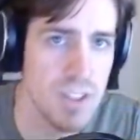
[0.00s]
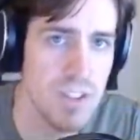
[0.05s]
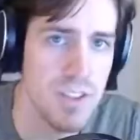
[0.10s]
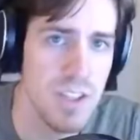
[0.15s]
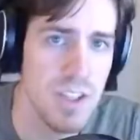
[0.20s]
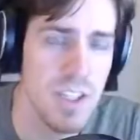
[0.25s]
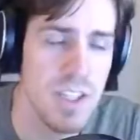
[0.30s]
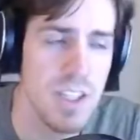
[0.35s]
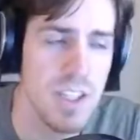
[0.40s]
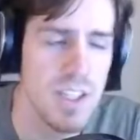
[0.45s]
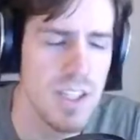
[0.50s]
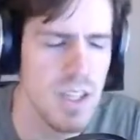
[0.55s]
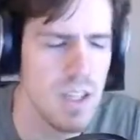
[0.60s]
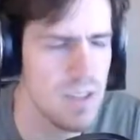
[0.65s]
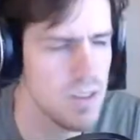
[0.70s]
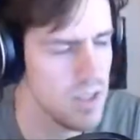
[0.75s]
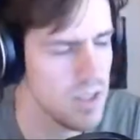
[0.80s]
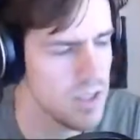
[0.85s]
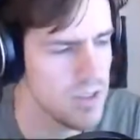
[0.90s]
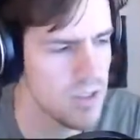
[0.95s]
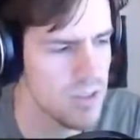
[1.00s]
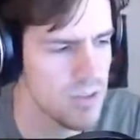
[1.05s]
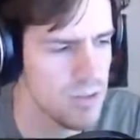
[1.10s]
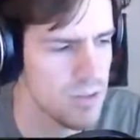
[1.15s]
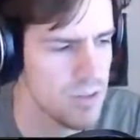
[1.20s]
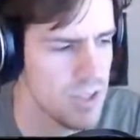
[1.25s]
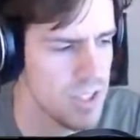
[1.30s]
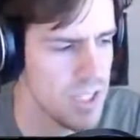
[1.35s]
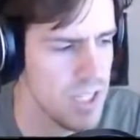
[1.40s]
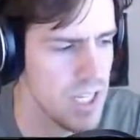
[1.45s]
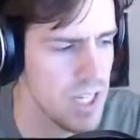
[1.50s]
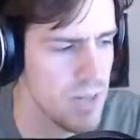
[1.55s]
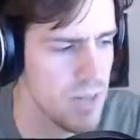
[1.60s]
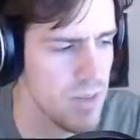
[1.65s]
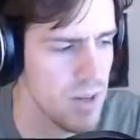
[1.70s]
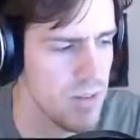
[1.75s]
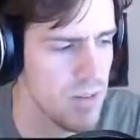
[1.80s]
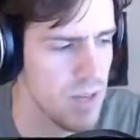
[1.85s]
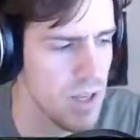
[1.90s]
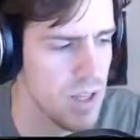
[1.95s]
is a free game.
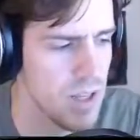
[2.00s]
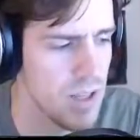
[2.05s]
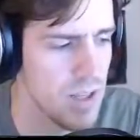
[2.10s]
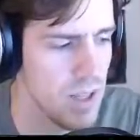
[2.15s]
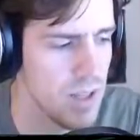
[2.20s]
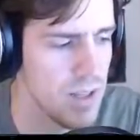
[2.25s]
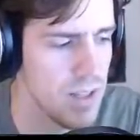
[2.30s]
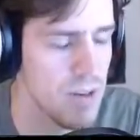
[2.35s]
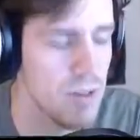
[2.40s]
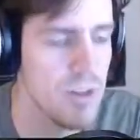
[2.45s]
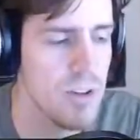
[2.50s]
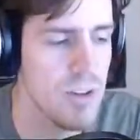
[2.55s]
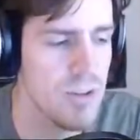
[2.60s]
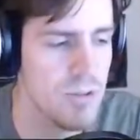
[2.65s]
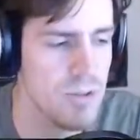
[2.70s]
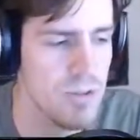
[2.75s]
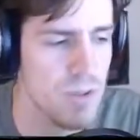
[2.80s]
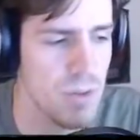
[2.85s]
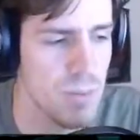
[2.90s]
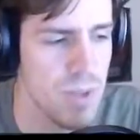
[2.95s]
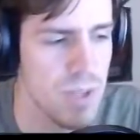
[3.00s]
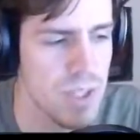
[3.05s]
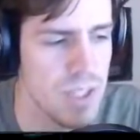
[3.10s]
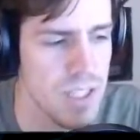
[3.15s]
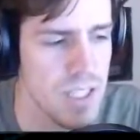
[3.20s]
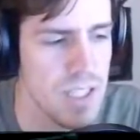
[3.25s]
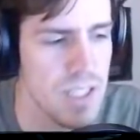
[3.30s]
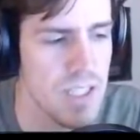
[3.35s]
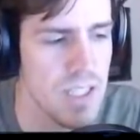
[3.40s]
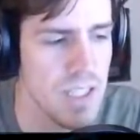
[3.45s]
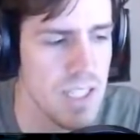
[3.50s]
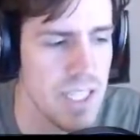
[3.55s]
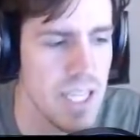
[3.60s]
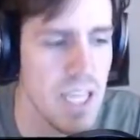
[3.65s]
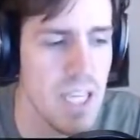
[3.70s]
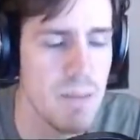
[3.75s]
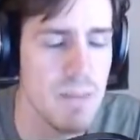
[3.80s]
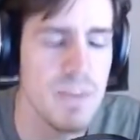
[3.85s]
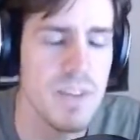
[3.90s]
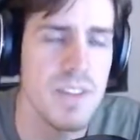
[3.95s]
I downloaded it from an indie
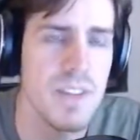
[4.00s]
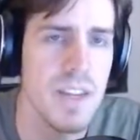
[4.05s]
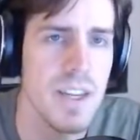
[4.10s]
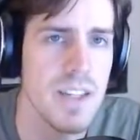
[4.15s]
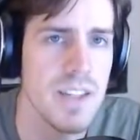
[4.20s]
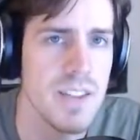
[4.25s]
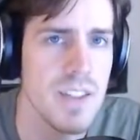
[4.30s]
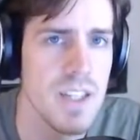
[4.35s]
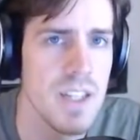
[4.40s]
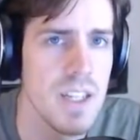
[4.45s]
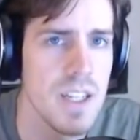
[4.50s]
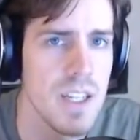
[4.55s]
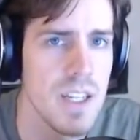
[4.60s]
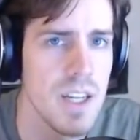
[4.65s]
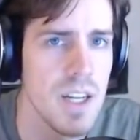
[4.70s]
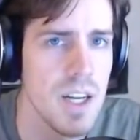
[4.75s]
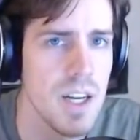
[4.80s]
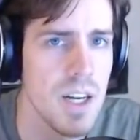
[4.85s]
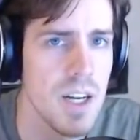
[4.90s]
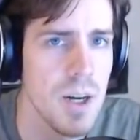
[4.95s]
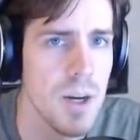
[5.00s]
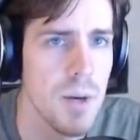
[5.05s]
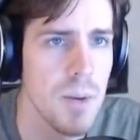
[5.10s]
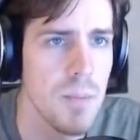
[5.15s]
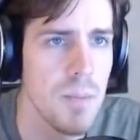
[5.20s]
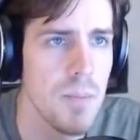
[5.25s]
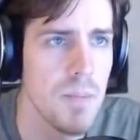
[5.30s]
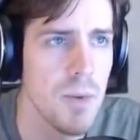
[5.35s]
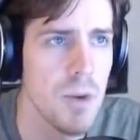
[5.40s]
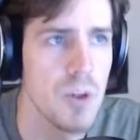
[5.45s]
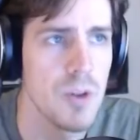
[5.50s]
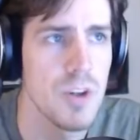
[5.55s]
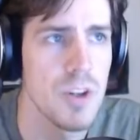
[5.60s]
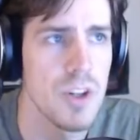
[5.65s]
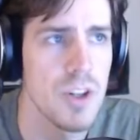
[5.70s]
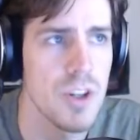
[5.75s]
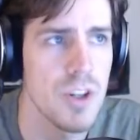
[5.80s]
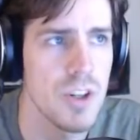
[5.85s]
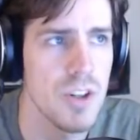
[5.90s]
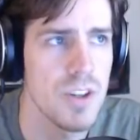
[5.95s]
game site
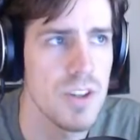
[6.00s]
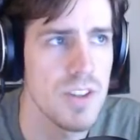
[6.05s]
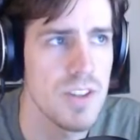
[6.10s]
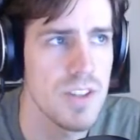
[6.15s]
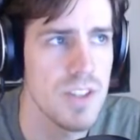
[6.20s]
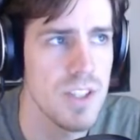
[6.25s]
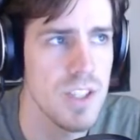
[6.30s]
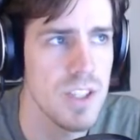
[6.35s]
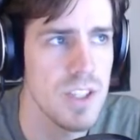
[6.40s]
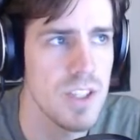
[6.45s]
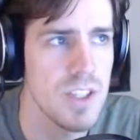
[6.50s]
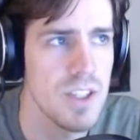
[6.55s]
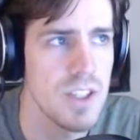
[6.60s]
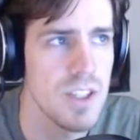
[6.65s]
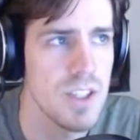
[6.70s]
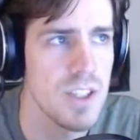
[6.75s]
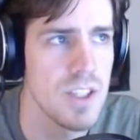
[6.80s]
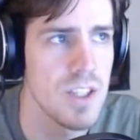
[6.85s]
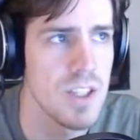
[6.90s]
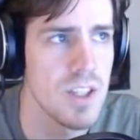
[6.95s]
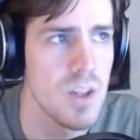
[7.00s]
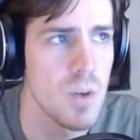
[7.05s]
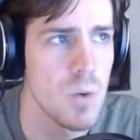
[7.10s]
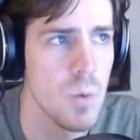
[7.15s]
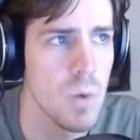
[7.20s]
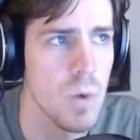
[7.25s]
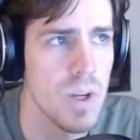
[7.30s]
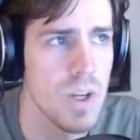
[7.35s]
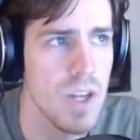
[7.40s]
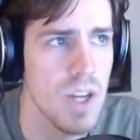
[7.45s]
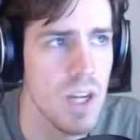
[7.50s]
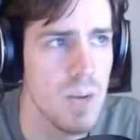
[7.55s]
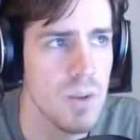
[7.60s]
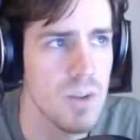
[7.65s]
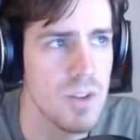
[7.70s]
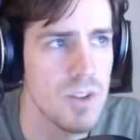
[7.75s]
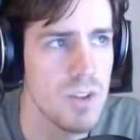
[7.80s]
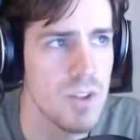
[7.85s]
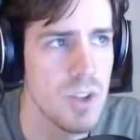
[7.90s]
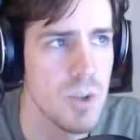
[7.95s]
earlier this year when I
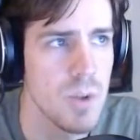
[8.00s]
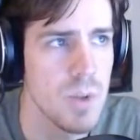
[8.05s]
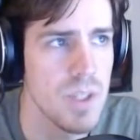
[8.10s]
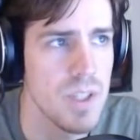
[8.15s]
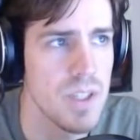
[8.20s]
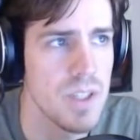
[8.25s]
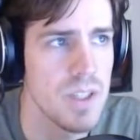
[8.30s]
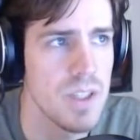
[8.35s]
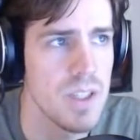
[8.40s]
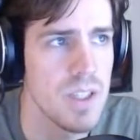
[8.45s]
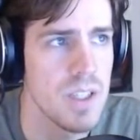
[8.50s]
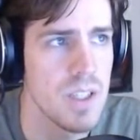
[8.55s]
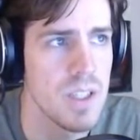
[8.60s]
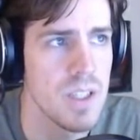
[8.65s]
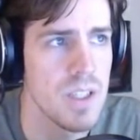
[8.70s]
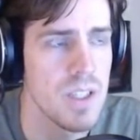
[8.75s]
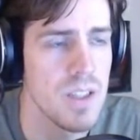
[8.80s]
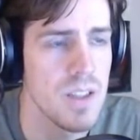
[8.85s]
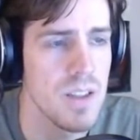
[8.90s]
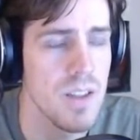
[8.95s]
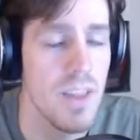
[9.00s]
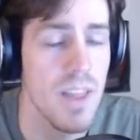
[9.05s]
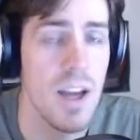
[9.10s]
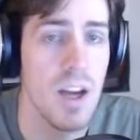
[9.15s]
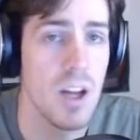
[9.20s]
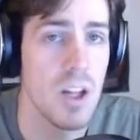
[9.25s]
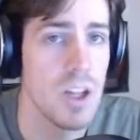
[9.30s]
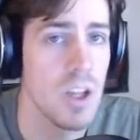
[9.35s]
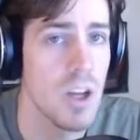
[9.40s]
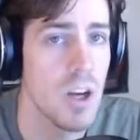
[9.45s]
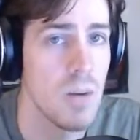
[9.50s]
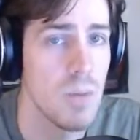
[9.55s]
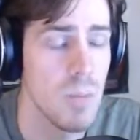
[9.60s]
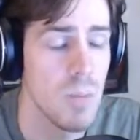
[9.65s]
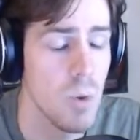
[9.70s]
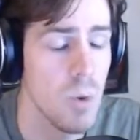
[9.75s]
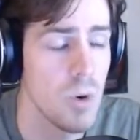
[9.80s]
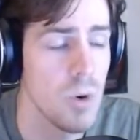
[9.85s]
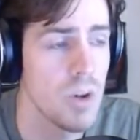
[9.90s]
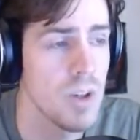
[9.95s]
was doing that a lot
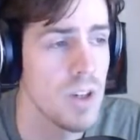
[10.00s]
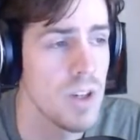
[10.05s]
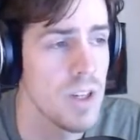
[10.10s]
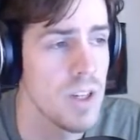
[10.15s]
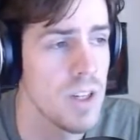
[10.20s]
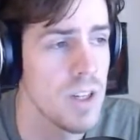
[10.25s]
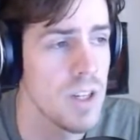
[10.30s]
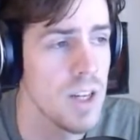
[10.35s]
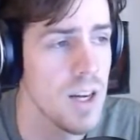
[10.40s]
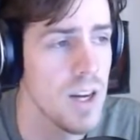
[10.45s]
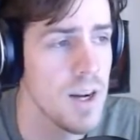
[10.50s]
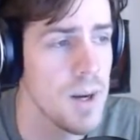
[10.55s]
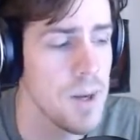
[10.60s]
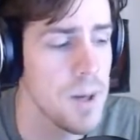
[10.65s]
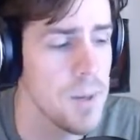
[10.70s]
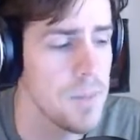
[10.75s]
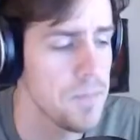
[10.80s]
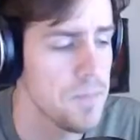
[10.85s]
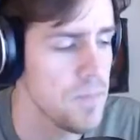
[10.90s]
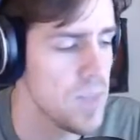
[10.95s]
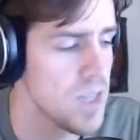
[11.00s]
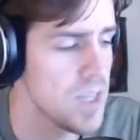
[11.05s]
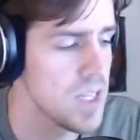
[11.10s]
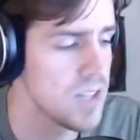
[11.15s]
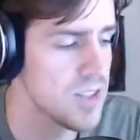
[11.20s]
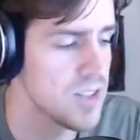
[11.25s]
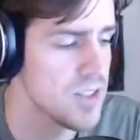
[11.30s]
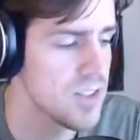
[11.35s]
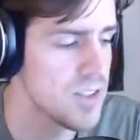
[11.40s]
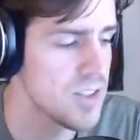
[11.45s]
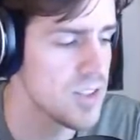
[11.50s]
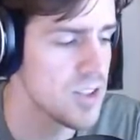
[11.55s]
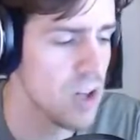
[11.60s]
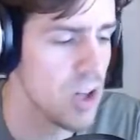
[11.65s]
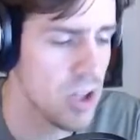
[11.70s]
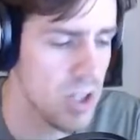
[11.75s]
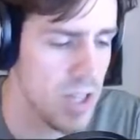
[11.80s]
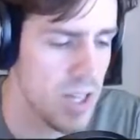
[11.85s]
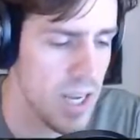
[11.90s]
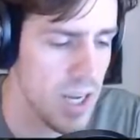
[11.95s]
more. It
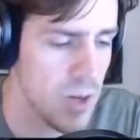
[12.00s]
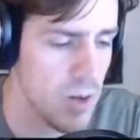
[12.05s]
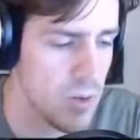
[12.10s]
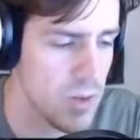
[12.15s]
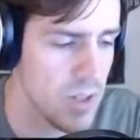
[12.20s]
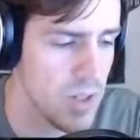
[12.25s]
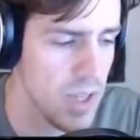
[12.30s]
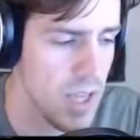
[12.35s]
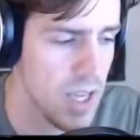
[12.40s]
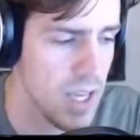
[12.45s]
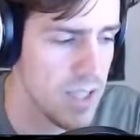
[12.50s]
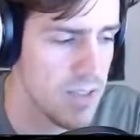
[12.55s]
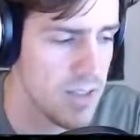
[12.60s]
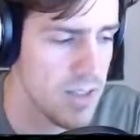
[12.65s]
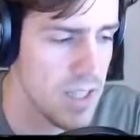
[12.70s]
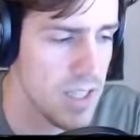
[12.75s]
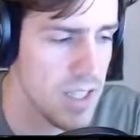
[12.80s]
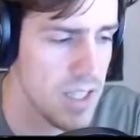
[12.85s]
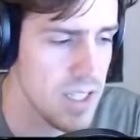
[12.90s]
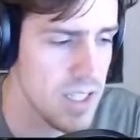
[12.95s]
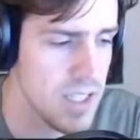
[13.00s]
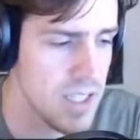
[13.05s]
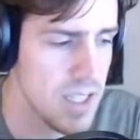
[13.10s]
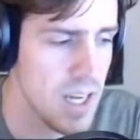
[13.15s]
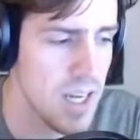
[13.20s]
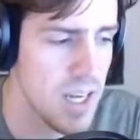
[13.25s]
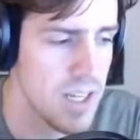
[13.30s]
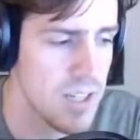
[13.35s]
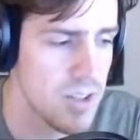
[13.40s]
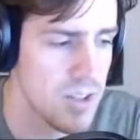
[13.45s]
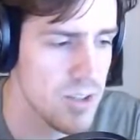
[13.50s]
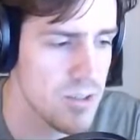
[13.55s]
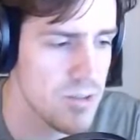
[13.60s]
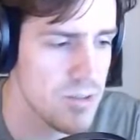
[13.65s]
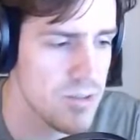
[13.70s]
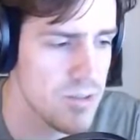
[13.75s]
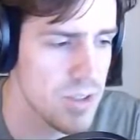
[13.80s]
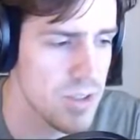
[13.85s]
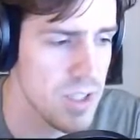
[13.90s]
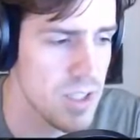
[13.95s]
started out as a kind
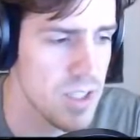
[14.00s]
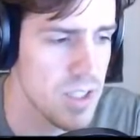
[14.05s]
of